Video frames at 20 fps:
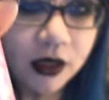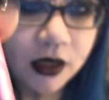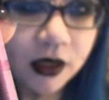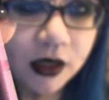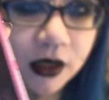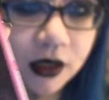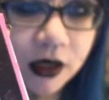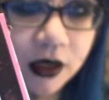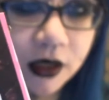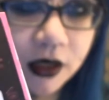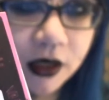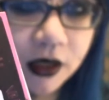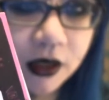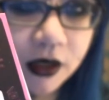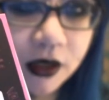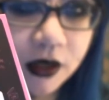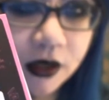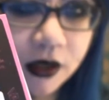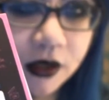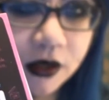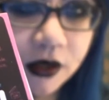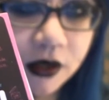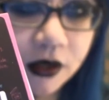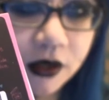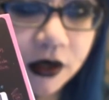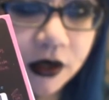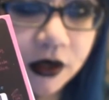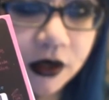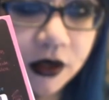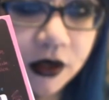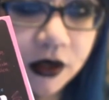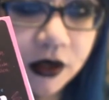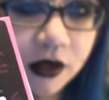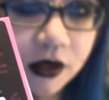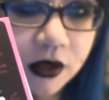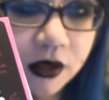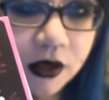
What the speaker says: Nothing is said.